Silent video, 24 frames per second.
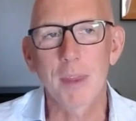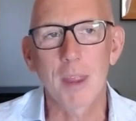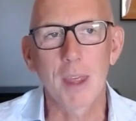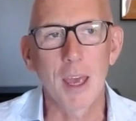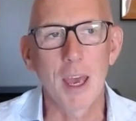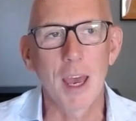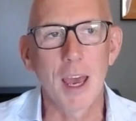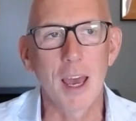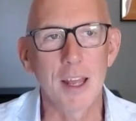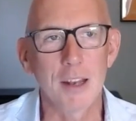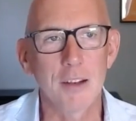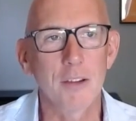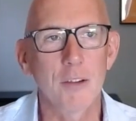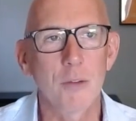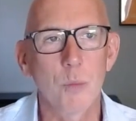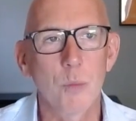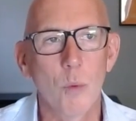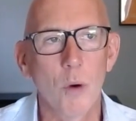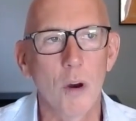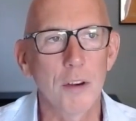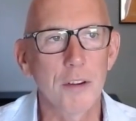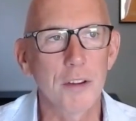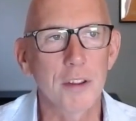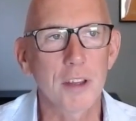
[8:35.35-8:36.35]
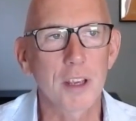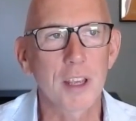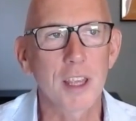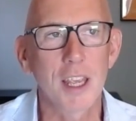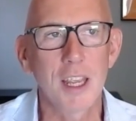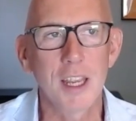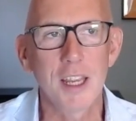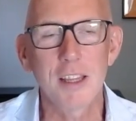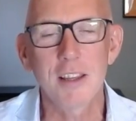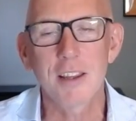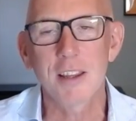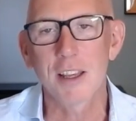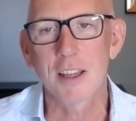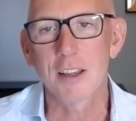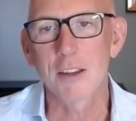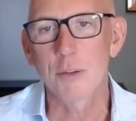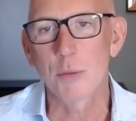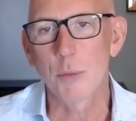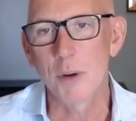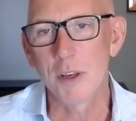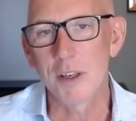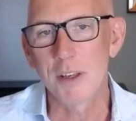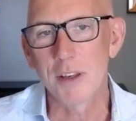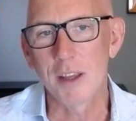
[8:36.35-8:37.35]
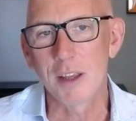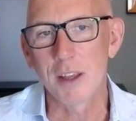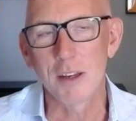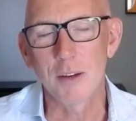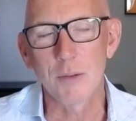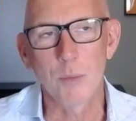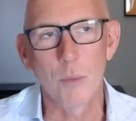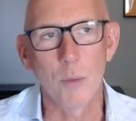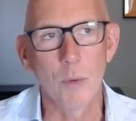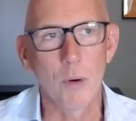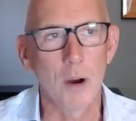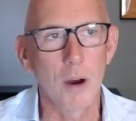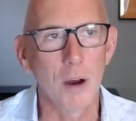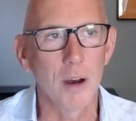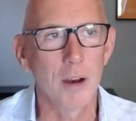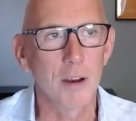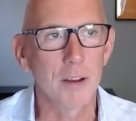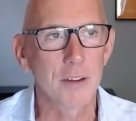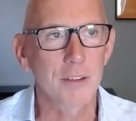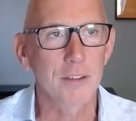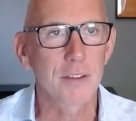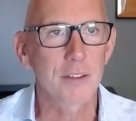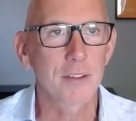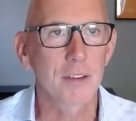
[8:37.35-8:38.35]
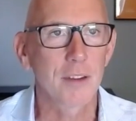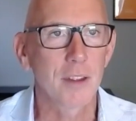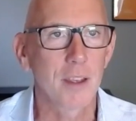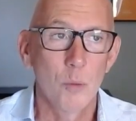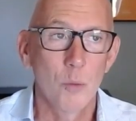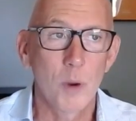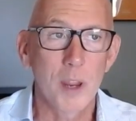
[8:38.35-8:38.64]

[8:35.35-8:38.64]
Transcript: And one of the key things we did was